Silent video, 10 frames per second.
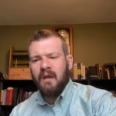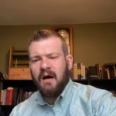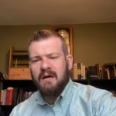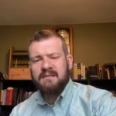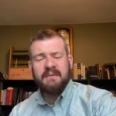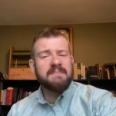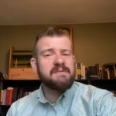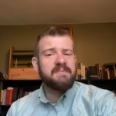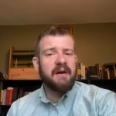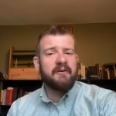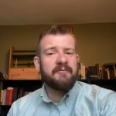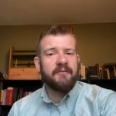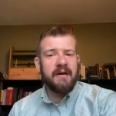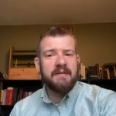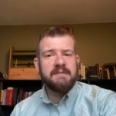uh, sometimes by our
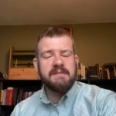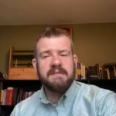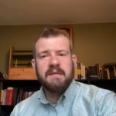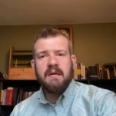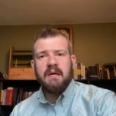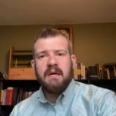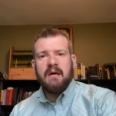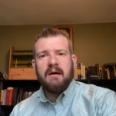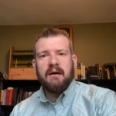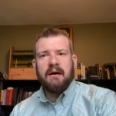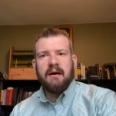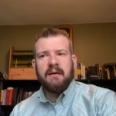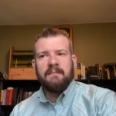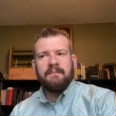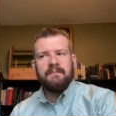friends,
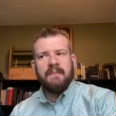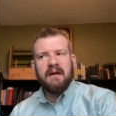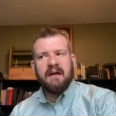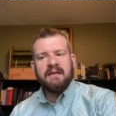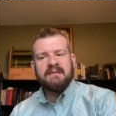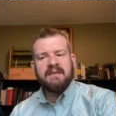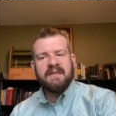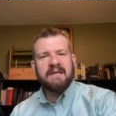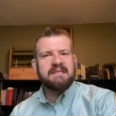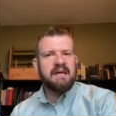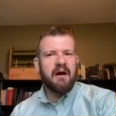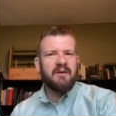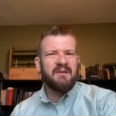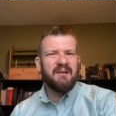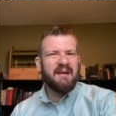um, to things that
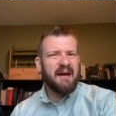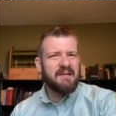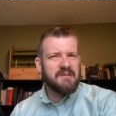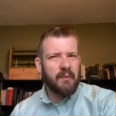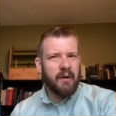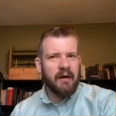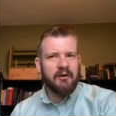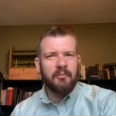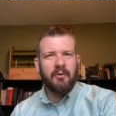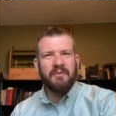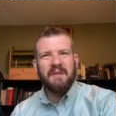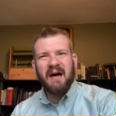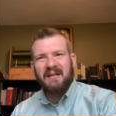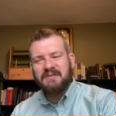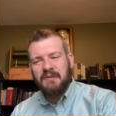are not so honorable,
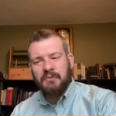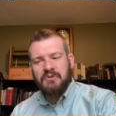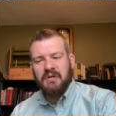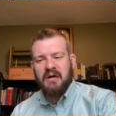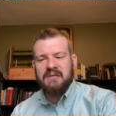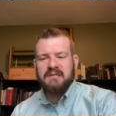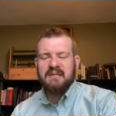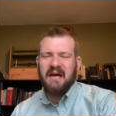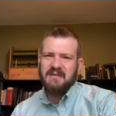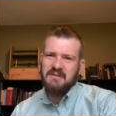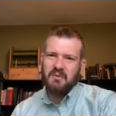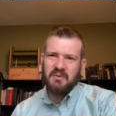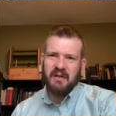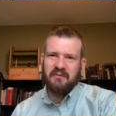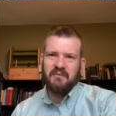not so just, not so
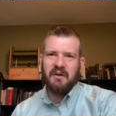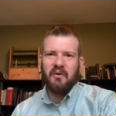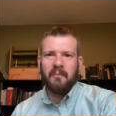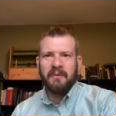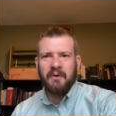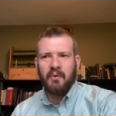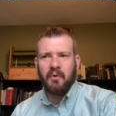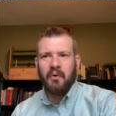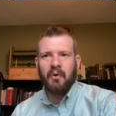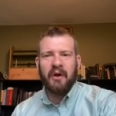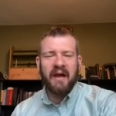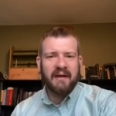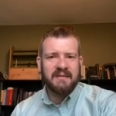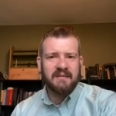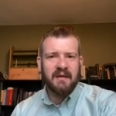lovely or pure or
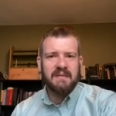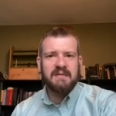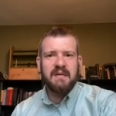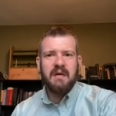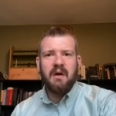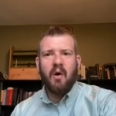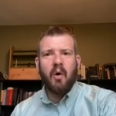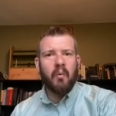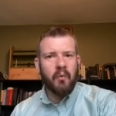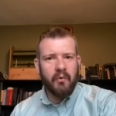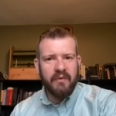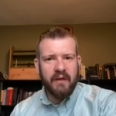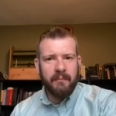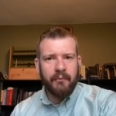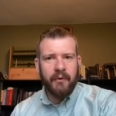excellent or worthy
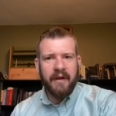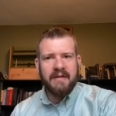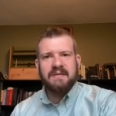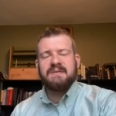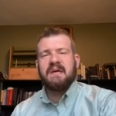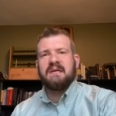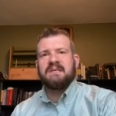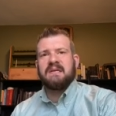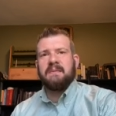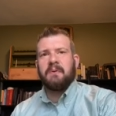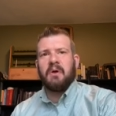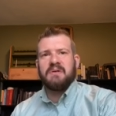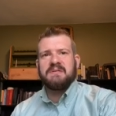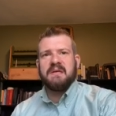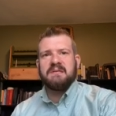of praise, as St. Paul
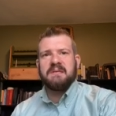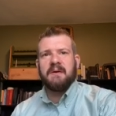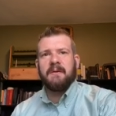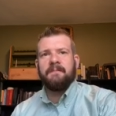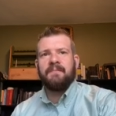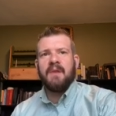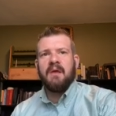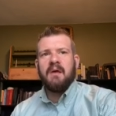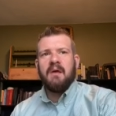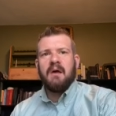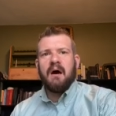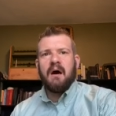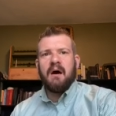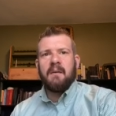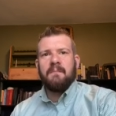says here.
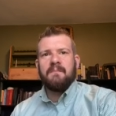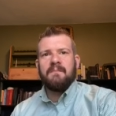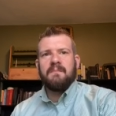Um,